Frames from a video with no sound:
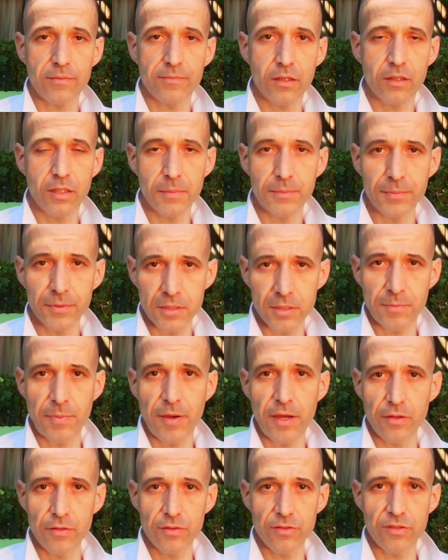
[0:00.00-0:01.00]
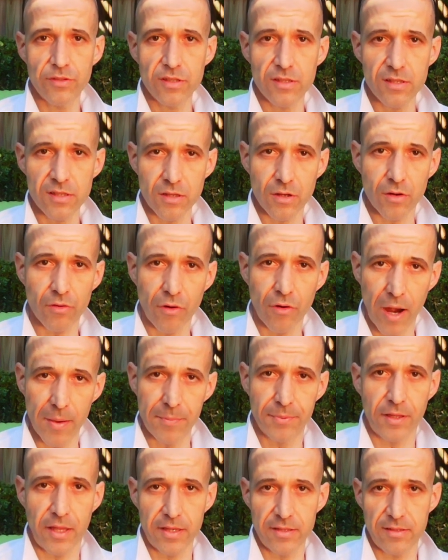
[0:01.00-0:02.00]
clipless pedals, this is a great
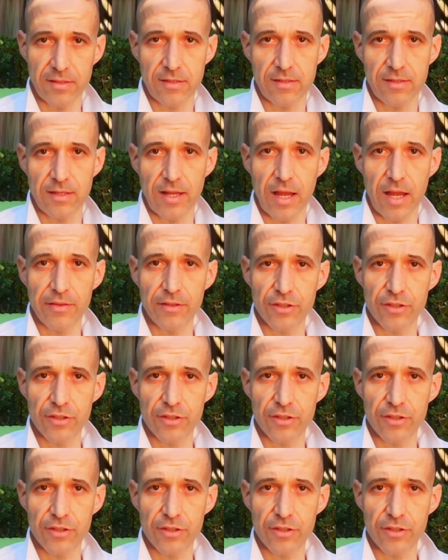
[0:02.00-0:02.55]
place to start.